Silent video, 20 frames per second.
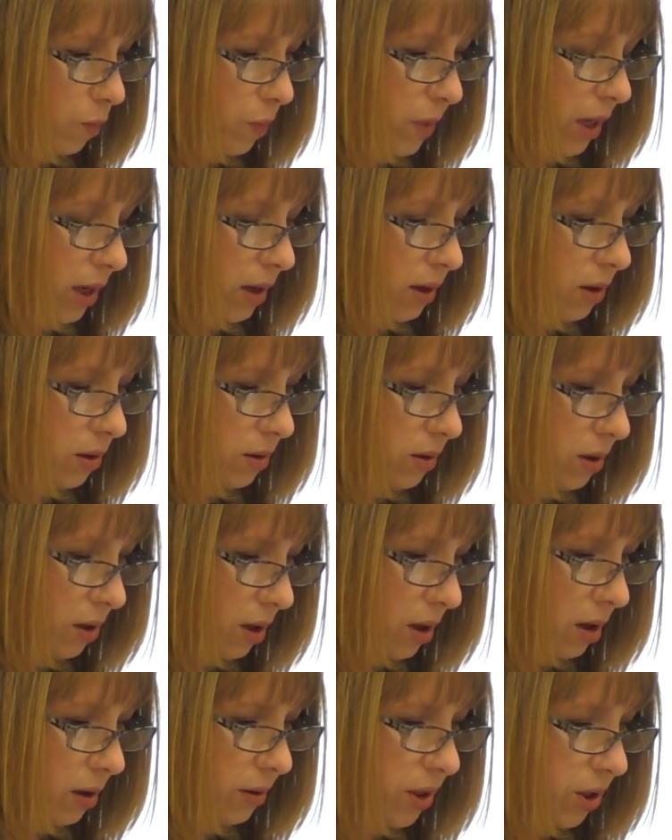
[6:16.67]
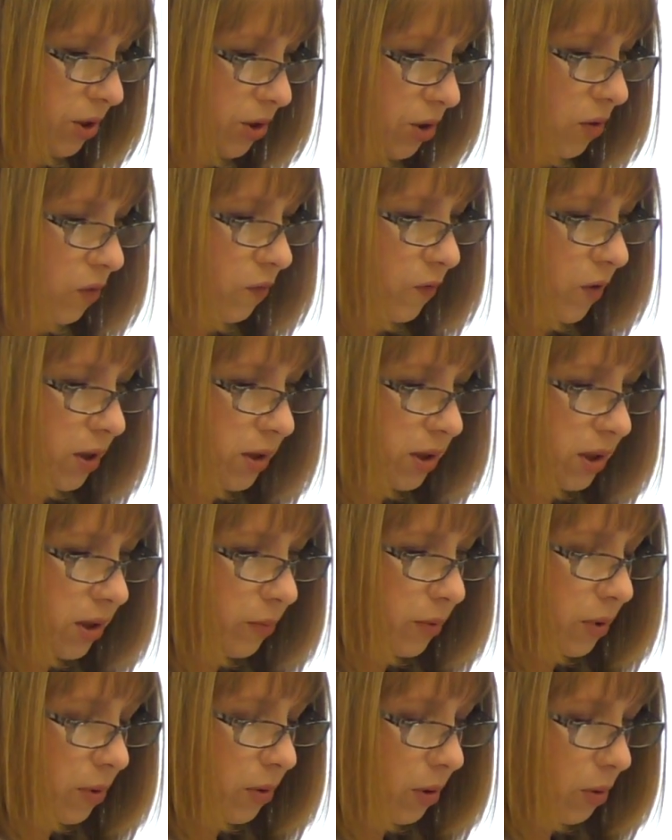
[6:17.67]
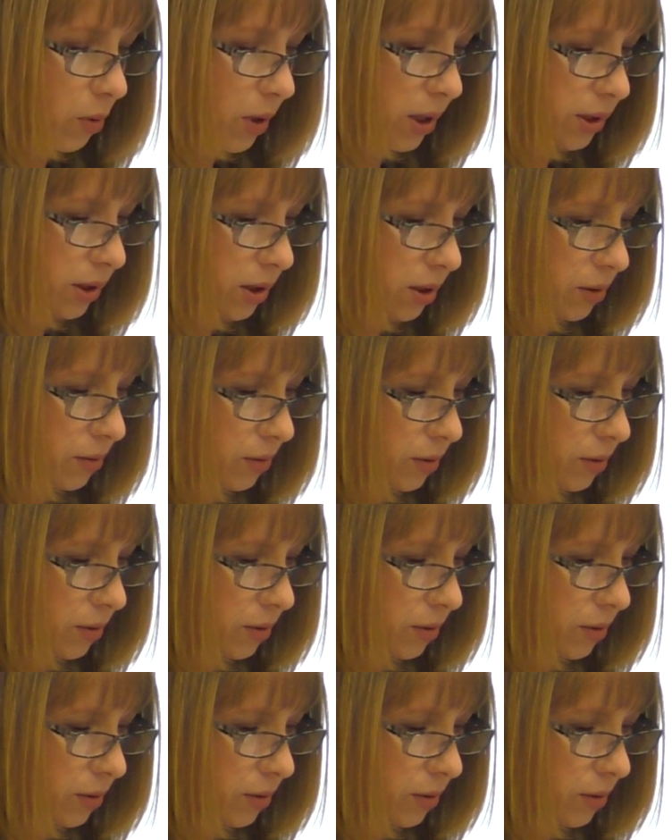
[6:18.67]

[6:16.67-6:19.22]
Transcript: they, there are additional funds that were requested